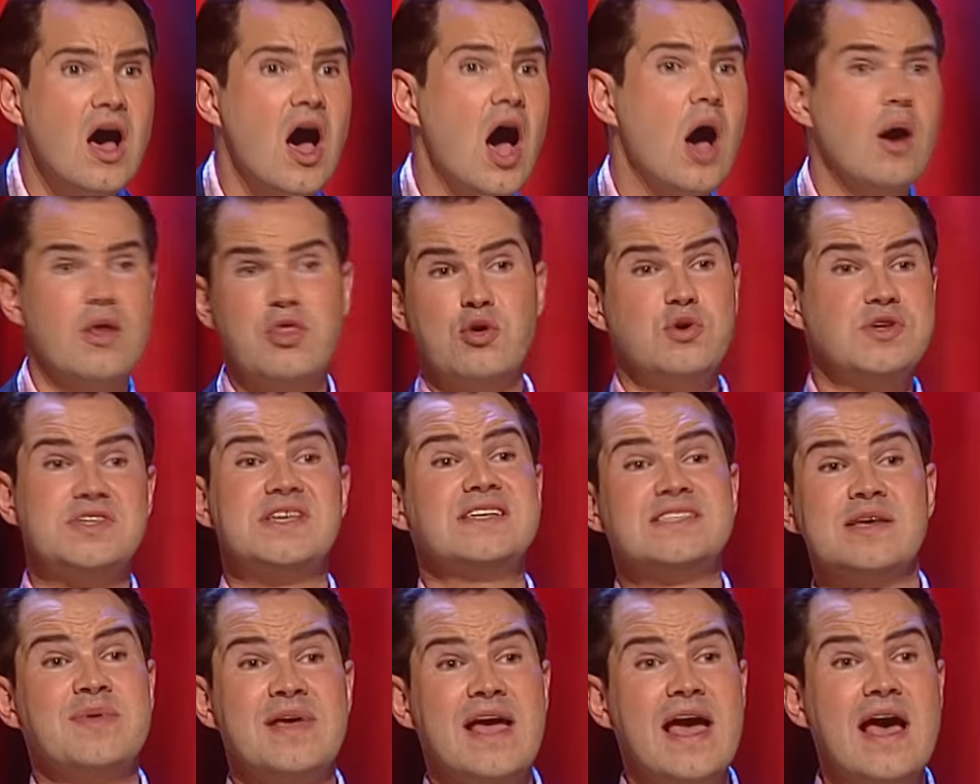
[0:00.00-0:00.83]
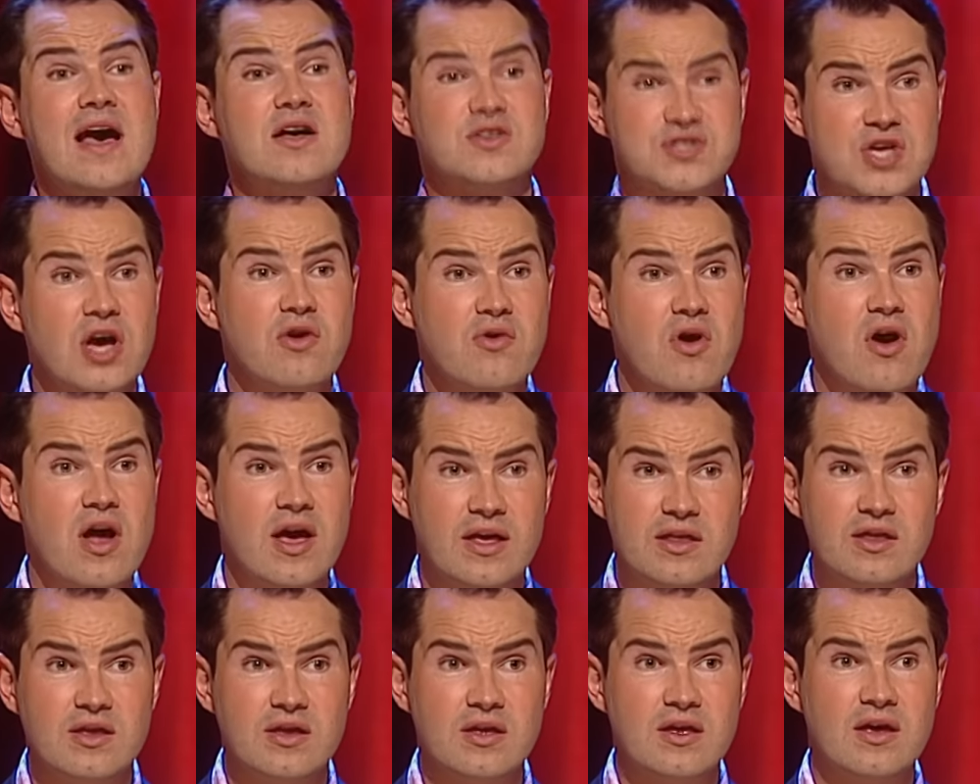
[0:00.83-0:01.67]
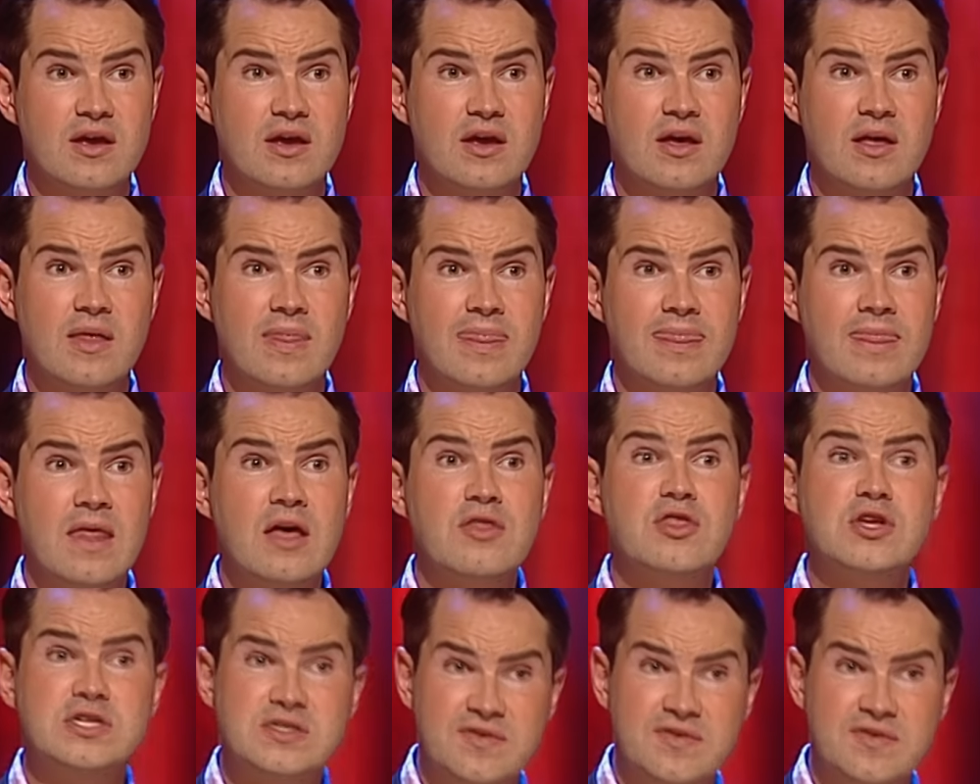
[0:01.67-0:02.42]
oh, I thought you said something else. Oh, right. The